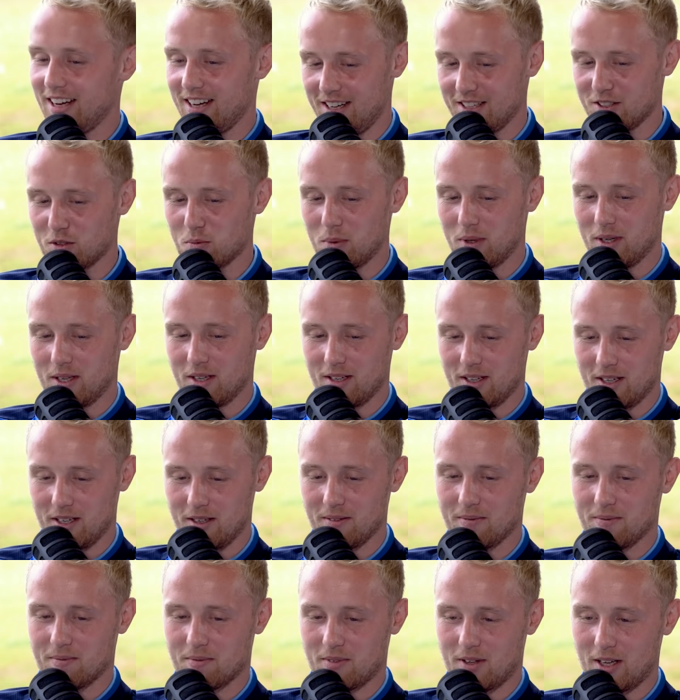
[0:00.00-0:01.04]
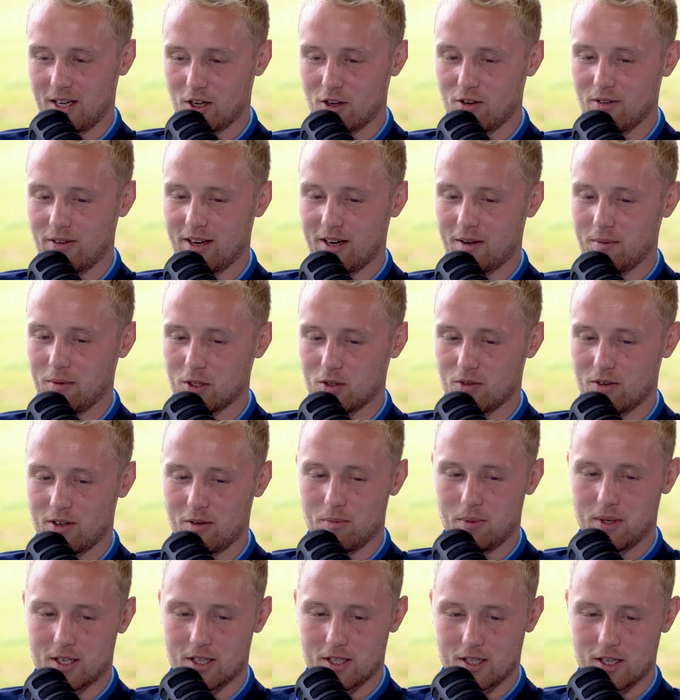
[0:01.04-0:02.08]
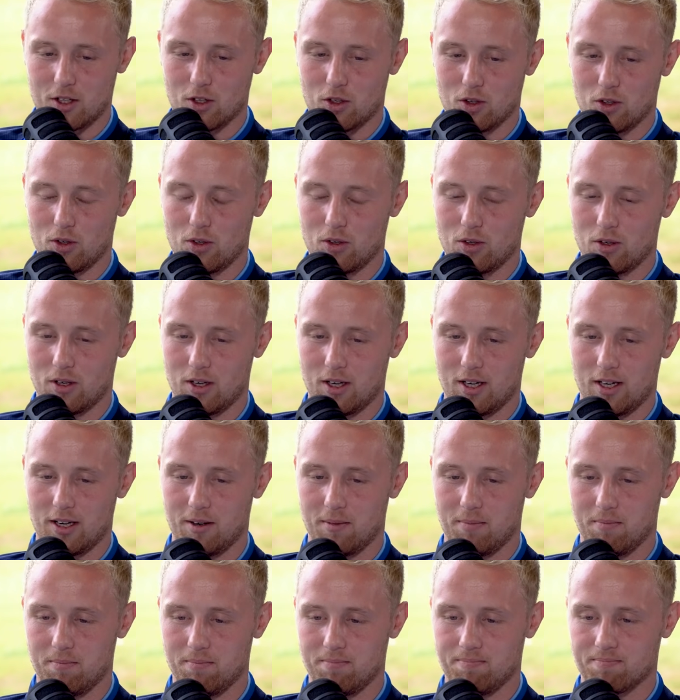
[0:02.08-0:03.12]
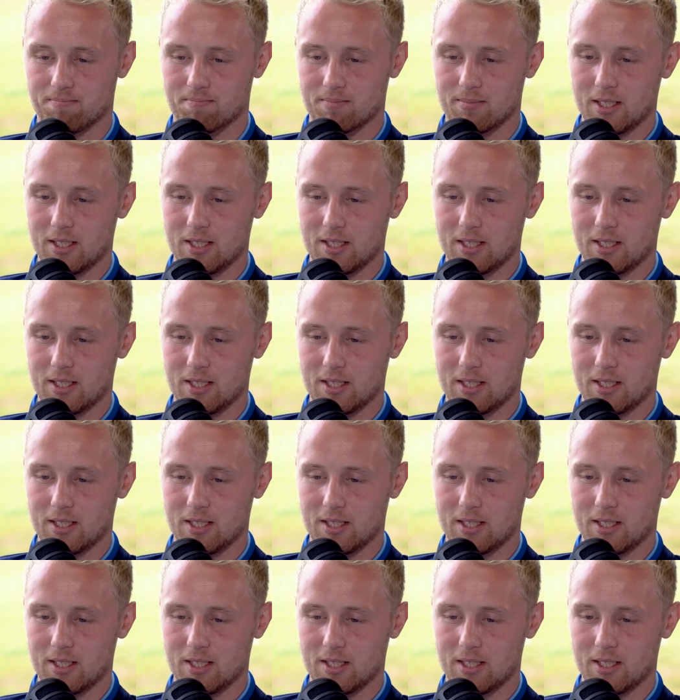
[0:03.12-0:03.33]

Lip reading: It has been, yeah. Thank you very much for having me, because I do.